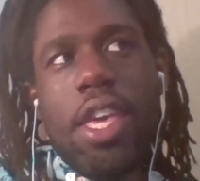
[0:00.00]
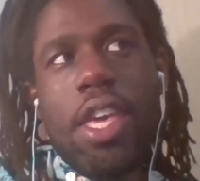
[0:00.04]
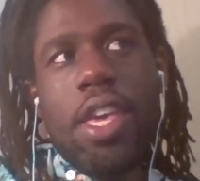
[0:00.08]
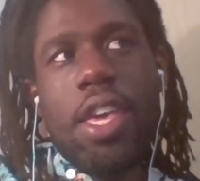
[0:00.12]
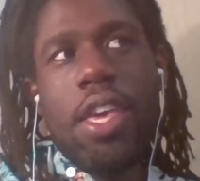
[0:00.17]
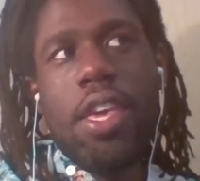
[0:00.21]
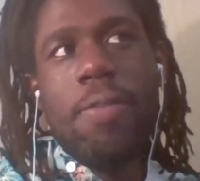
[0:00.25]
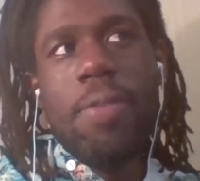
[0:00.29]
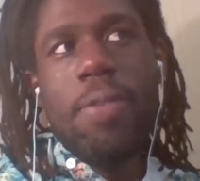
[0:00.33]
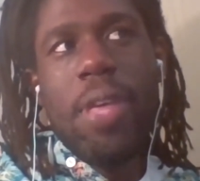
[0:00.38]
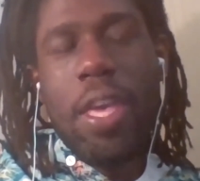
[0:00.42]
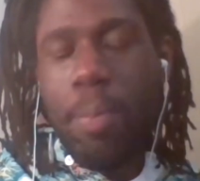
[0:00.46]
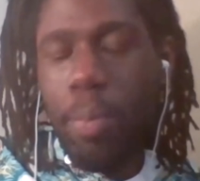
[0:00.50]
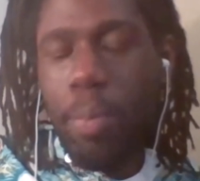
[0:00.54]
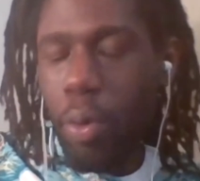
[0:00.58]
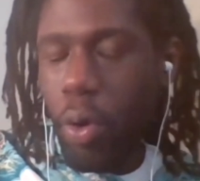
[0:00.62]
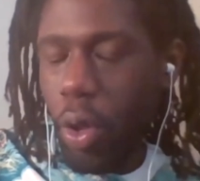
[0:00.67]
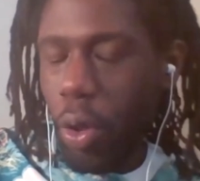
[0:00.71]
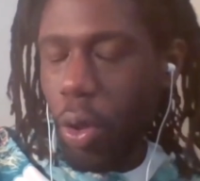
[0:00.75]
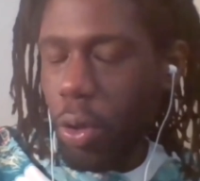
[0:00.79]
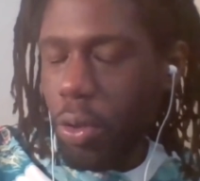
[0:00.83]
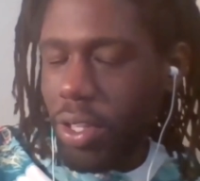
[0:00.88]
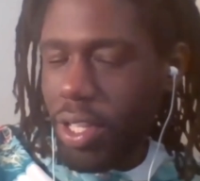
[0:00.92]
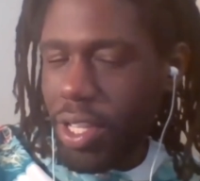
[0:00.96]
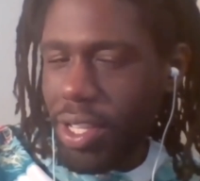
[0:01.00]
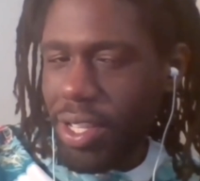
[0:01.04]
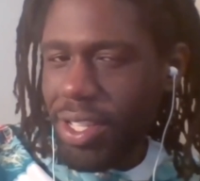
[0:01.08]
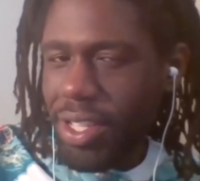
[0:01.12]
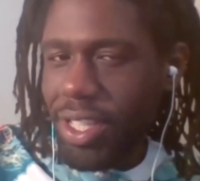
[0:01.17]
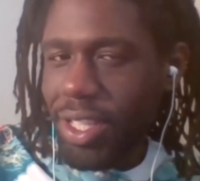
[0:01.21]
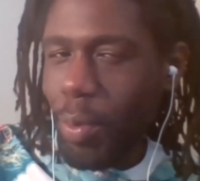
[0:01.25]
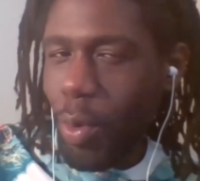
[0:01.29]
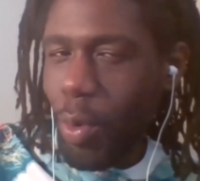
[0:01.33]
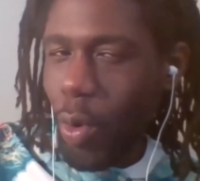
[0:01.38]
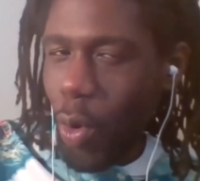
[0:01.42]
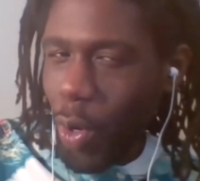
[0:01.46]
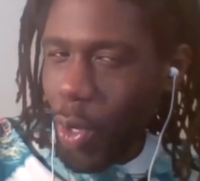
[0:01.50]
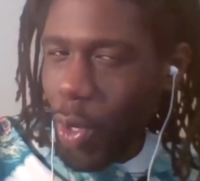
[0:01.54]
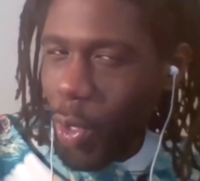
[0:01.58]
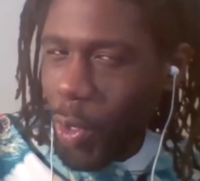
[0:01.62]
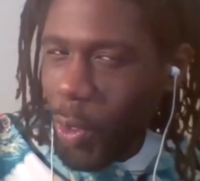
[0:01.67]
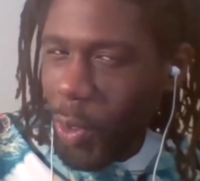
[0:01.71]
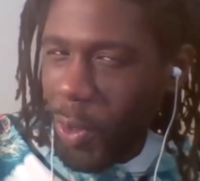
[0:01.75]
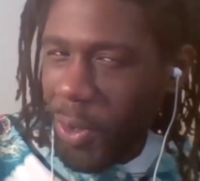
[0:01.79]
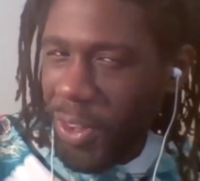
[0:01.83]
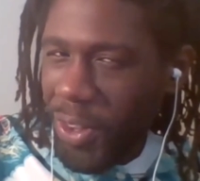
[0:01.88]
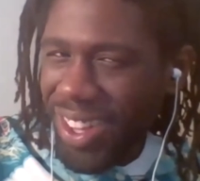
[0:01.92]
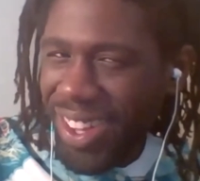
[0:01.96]
he boiled some
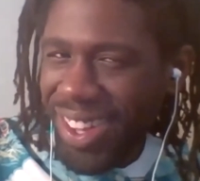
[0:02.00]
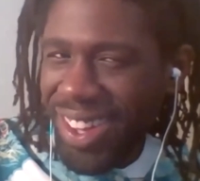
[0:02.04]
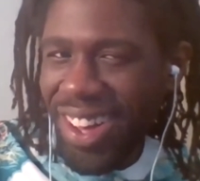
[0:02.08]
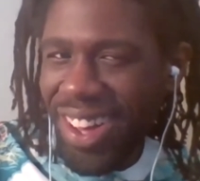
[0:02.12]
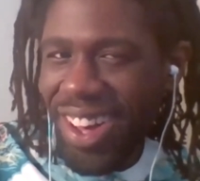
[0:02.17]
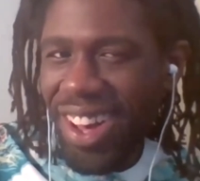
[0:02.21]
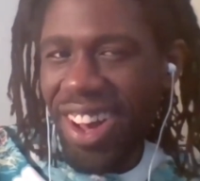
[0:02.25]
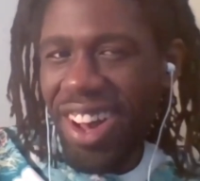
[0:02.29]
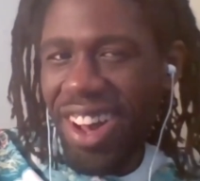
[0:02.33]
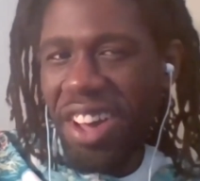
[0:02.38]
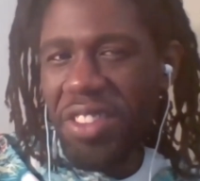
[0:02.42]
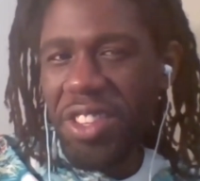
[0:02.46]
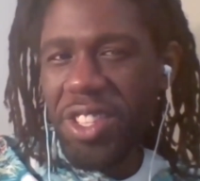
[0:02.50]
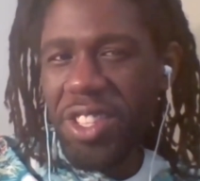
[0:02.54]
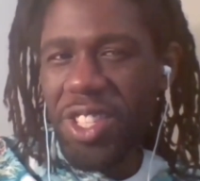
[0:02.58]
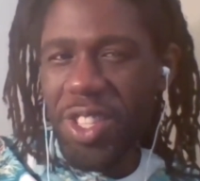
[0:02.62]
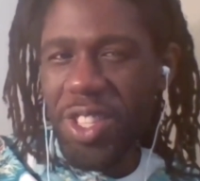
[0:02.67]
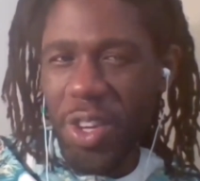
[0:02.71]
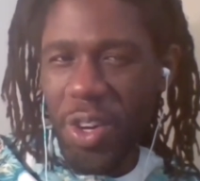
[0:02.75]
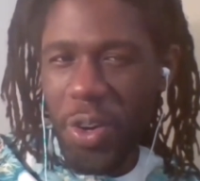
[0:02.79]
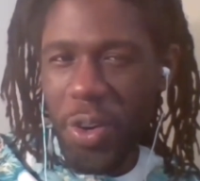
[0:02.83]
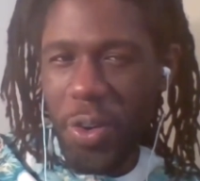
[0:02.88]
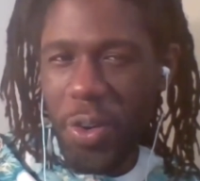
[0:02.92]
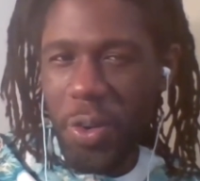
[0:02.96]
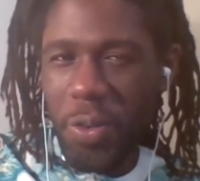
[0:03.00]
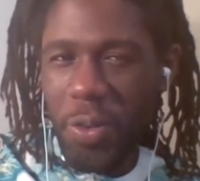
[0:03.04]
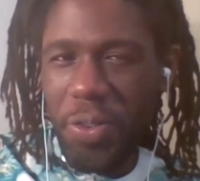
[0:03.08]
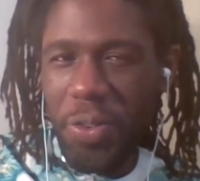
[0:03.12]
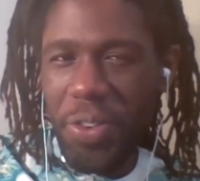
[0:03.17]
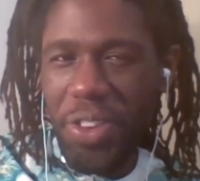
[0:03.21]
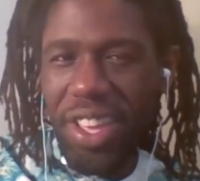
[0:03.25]
oil on the stove,